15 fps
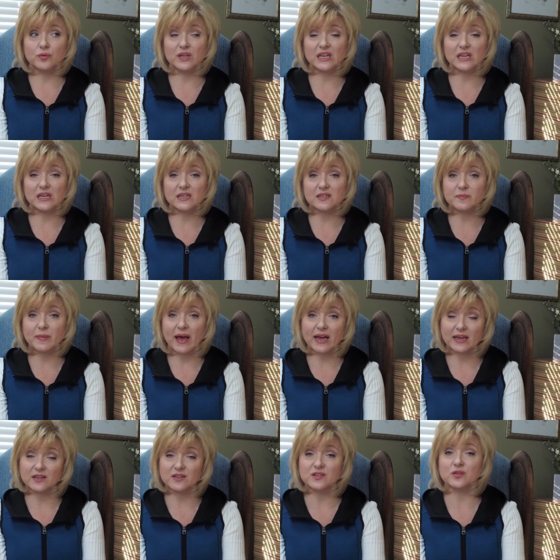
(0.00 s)
ease
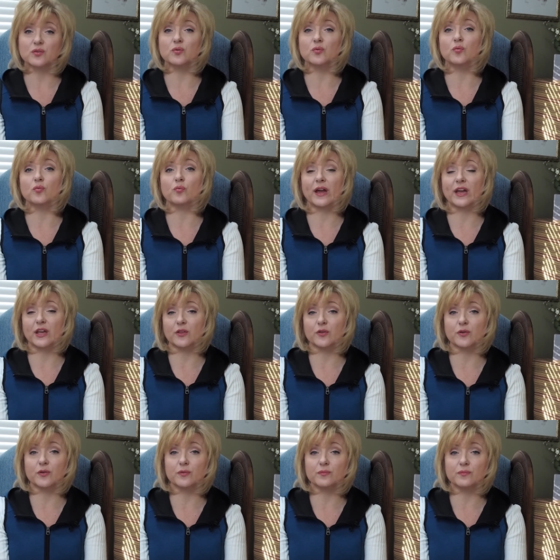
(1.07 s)
back into
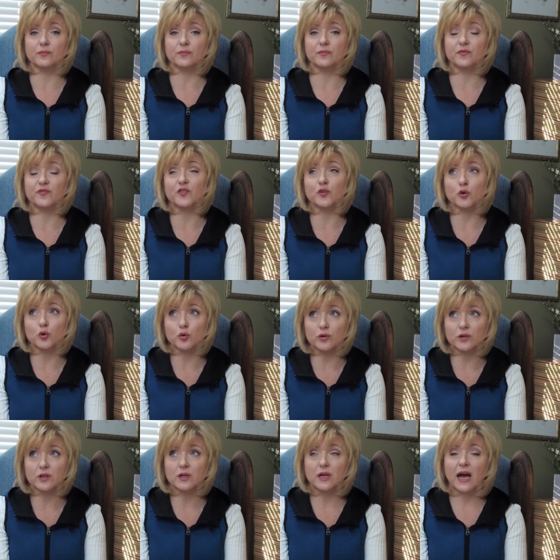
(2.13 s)
regular
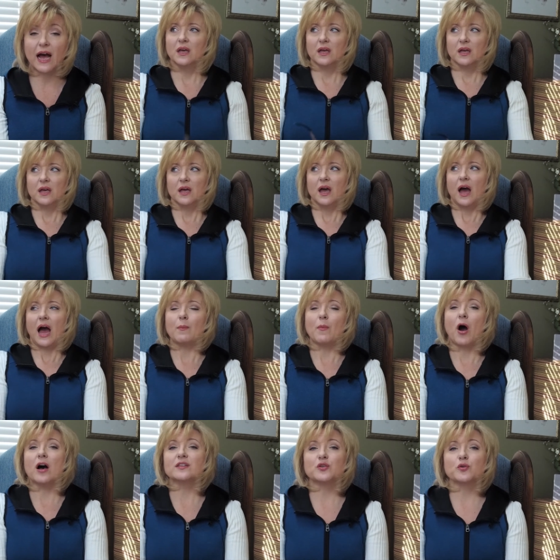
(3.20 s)
food. I'm
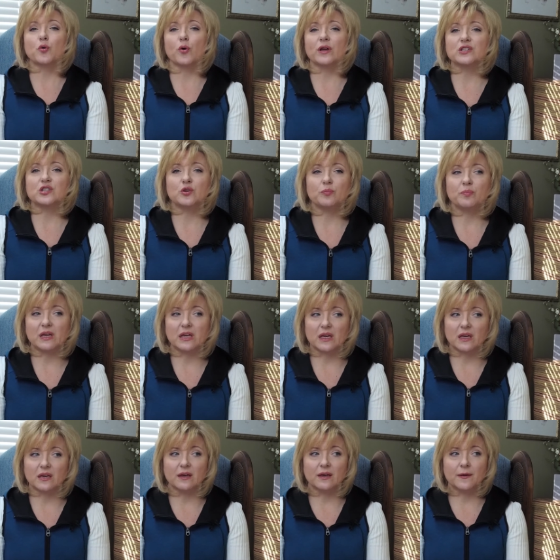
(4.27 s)
also going to
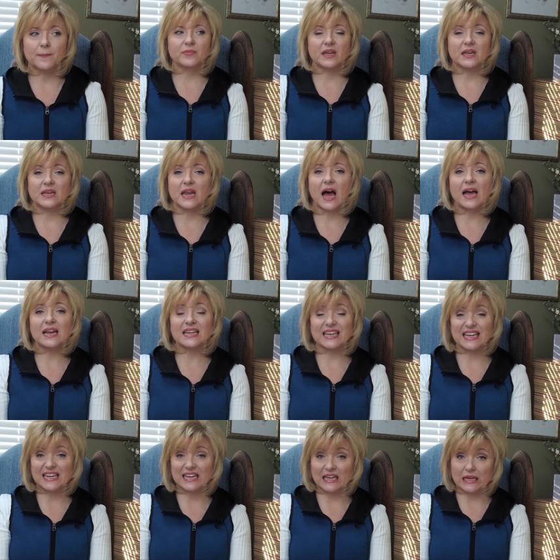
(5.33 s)
be not
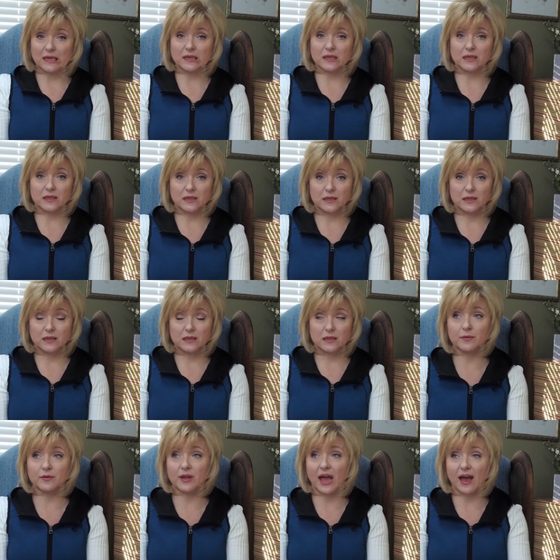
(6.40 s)
eating
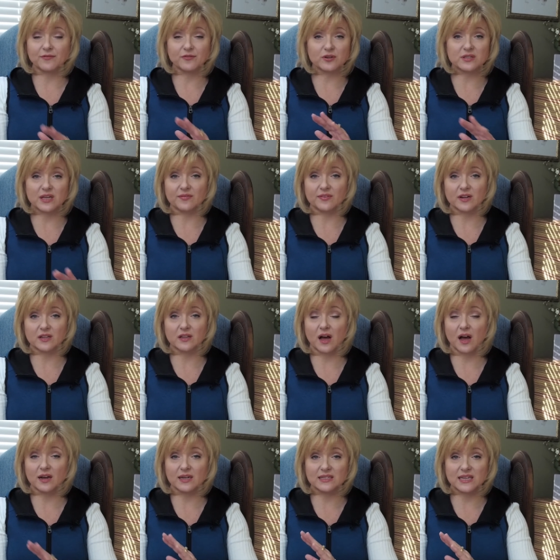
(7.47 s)
after seven
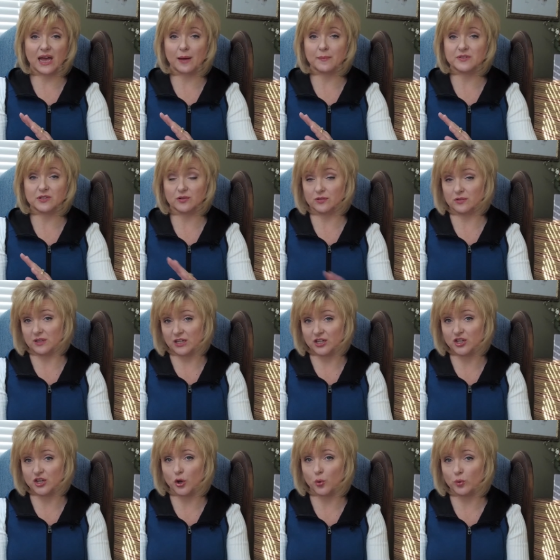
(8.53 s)
o'clock is absolutely
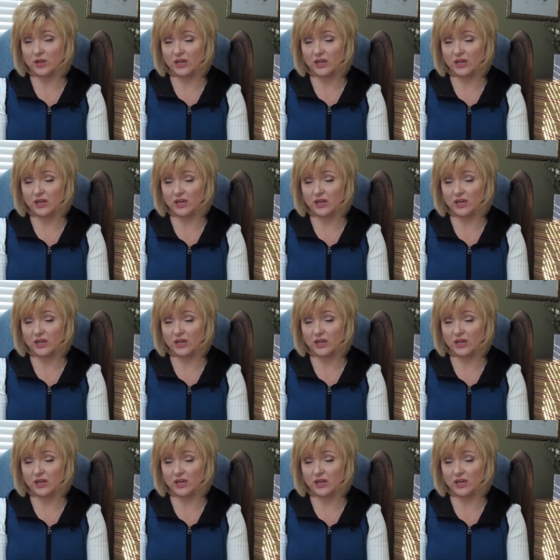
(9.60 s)
no